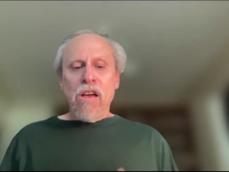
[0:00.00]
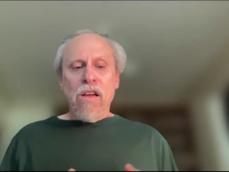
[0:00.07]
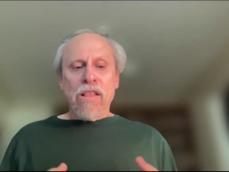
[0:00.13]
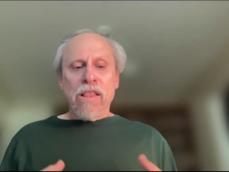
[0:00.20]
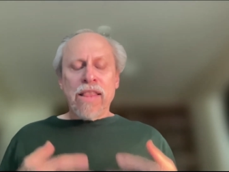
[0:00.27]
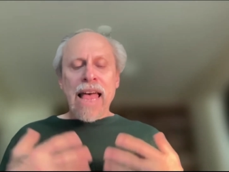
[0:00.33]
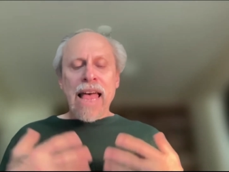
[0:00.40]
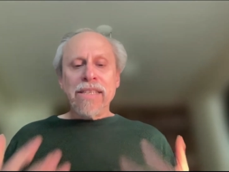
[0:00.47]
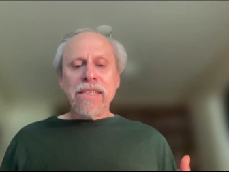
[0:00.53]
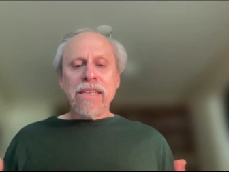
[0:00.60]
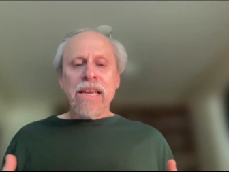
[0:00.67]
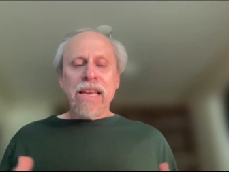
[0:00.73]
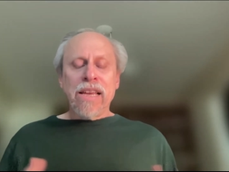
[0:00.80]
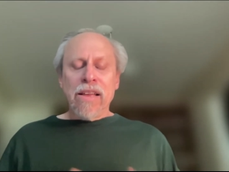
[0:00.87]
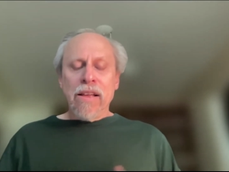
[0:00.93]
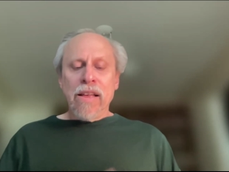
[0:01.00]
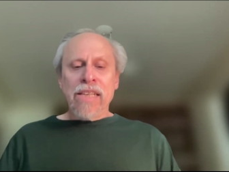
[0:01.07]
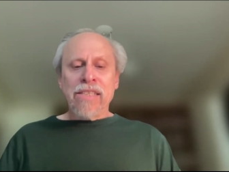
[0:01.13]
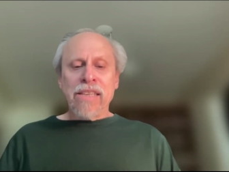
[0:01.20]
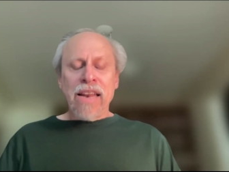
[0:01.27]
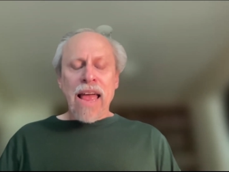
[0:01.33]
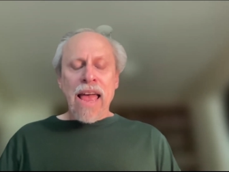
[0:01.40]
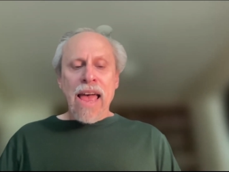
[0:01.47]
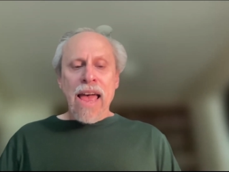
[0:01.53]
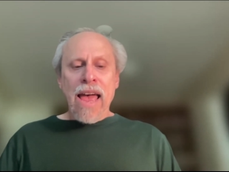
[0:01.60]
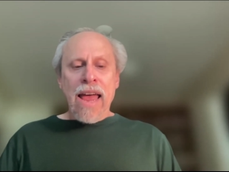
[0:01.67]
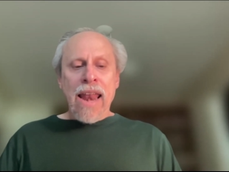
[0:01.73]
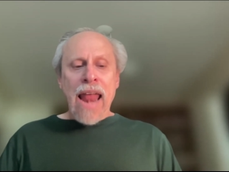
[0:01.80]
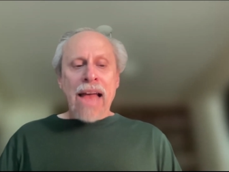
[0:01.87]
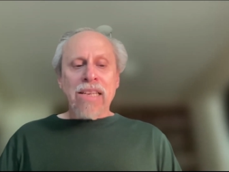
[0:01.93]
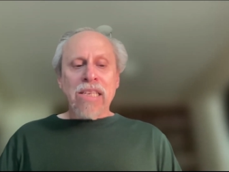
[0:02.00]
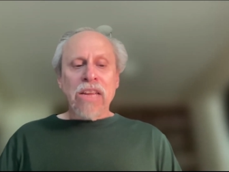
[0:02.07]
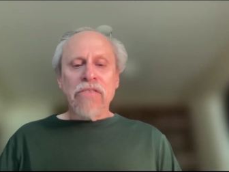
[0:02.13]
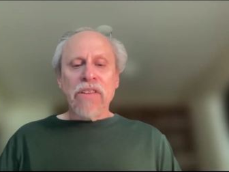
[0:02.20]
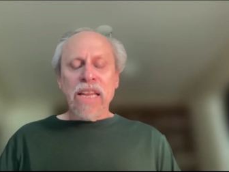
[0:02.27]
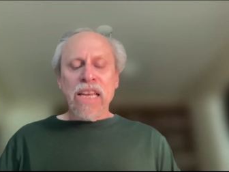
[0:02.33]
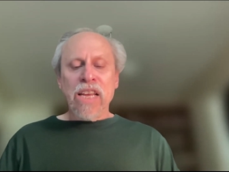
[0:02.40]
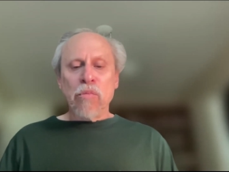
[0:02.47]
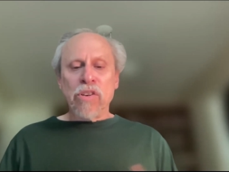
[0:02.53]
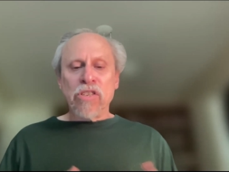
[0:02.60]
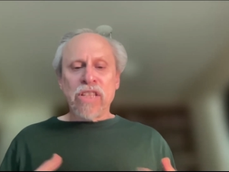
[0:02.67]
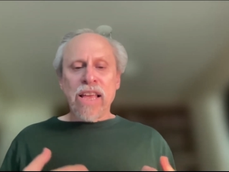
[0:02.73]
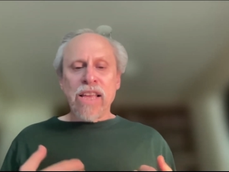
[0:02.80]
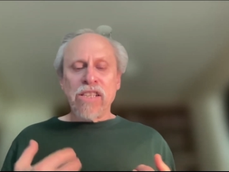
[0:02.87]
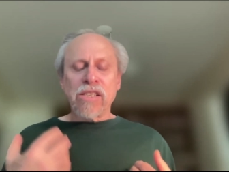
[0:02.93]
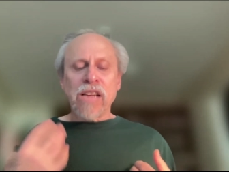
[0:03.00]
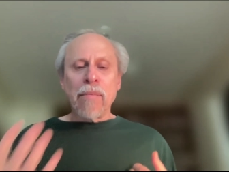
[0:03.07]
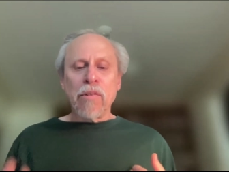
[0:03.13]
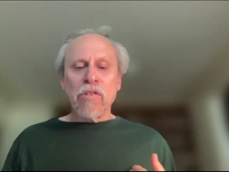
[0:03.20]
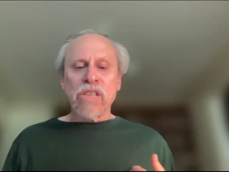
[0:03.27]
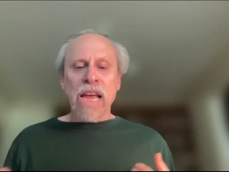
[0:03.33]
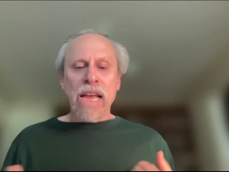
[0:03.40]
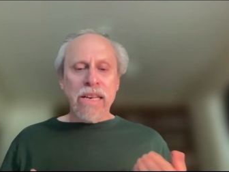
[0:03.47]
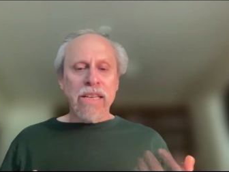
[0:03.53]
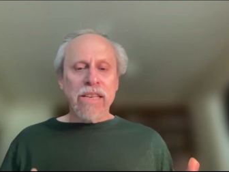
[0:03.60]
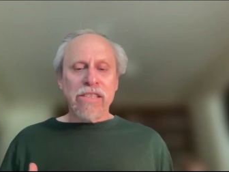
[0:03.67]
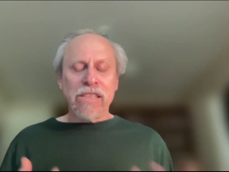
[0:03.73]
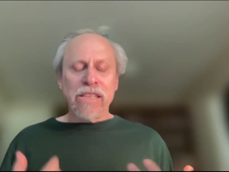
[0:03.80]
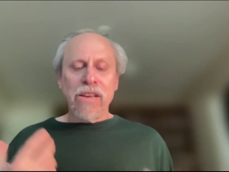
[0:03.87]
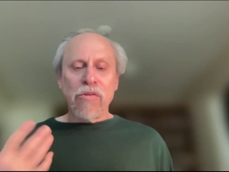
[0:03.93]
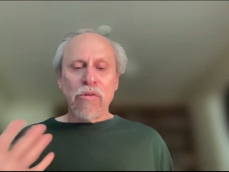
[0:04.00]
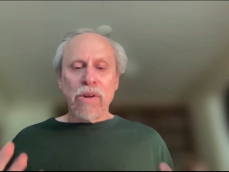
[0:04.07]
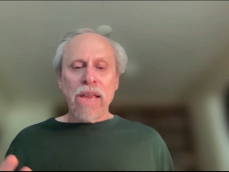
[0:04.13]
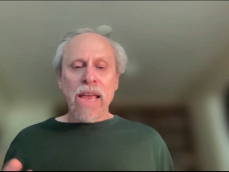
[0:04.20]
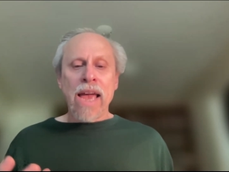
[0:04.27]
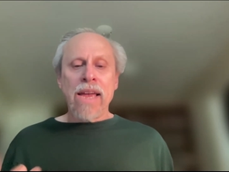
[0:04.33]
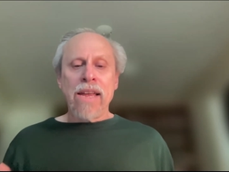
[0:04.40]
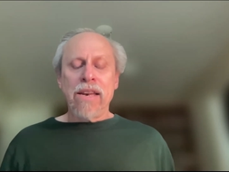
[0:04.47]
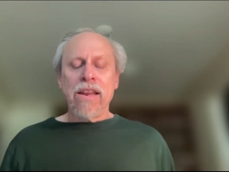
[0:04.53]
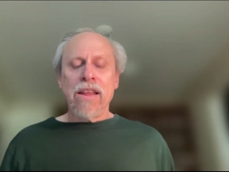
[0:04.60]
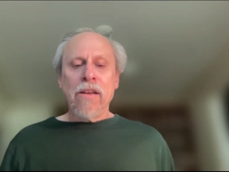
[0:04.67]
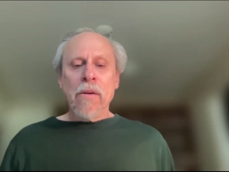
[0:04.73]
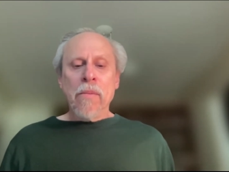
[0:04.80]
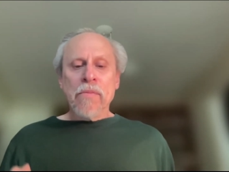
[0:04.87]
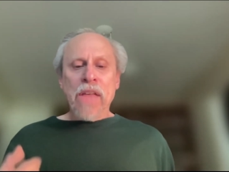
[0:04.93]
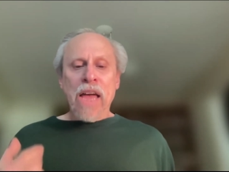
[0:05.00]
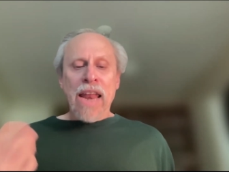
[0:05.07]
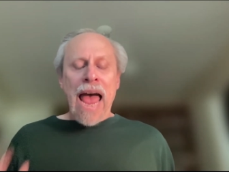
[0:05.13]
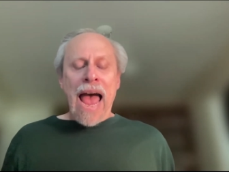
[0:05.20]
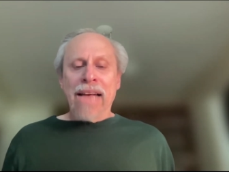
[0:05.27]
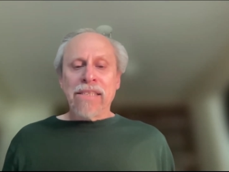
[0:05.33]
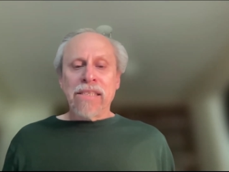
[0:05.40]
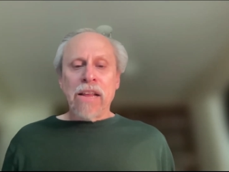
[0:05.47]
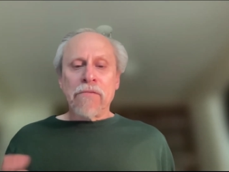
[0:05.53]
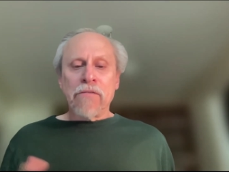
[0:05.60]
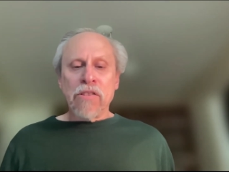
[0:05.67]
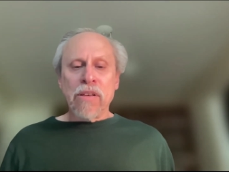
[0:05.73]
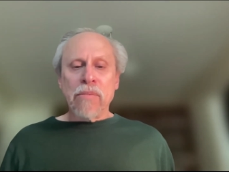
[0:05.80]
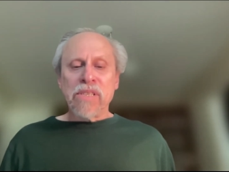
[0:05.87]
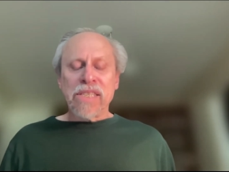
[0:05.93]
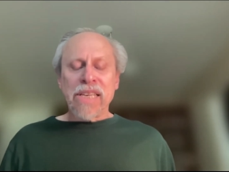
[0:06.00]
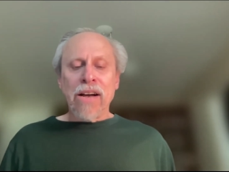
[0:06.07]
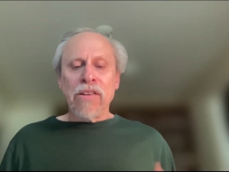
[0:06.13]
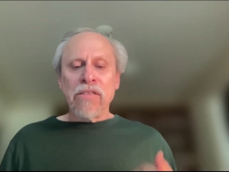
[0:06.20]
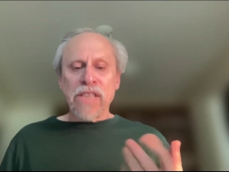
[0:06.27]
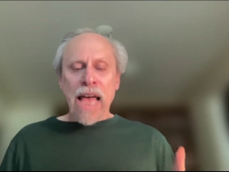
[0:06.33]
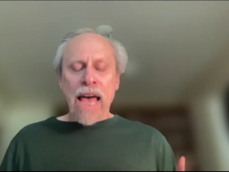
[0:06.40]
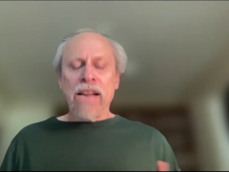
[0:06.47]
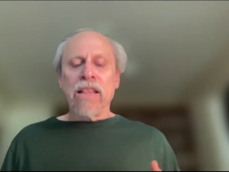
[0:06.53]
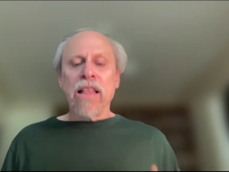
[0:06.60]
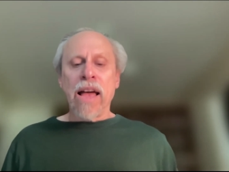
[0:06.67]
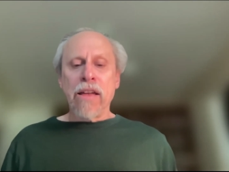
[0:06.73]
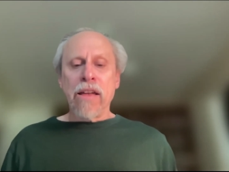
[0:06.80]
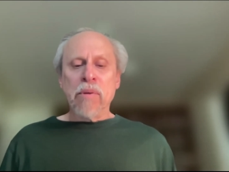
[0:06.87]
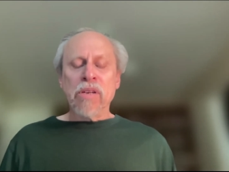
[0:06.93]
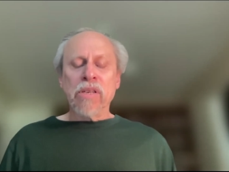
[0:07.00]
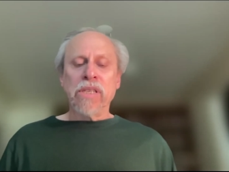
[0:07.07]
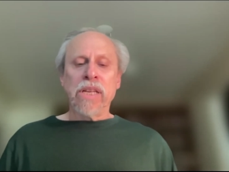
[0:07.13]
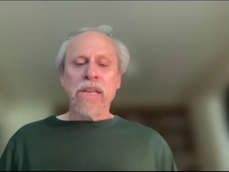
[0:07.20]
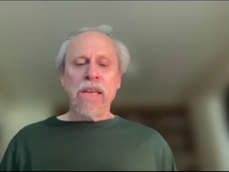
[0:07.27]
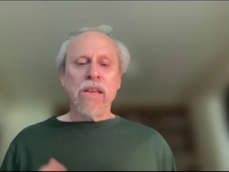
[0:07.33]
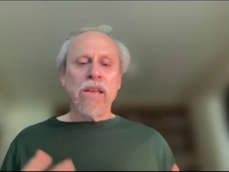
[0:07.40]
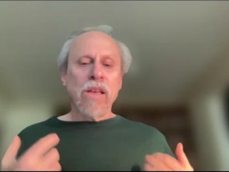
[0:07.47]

lending is an activity in which they simultaneously create an asset for themselves and a liability.